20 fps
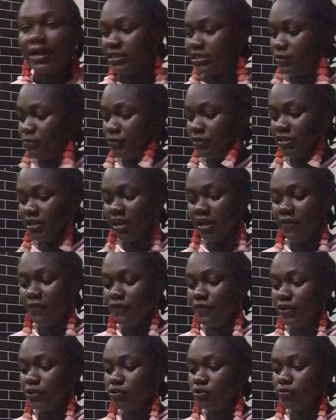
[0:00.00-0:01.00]
add a special
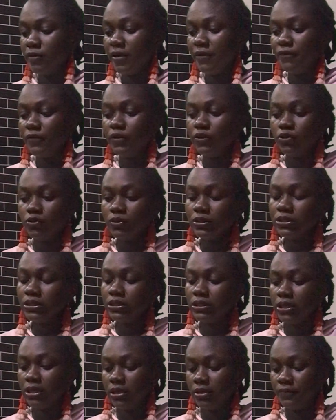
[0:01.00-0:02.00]
effect to my
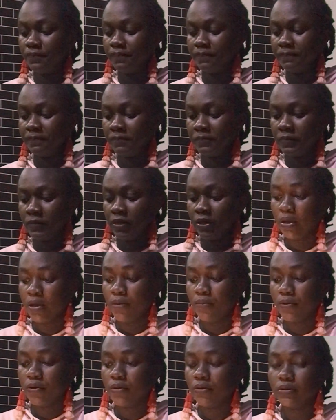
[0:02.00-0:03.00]
videos,
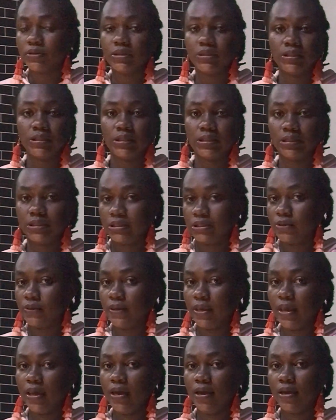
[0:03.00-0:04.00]
because
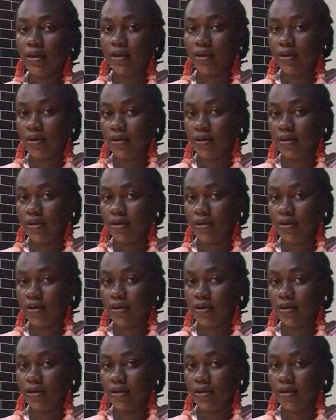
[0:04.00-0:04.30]
okay,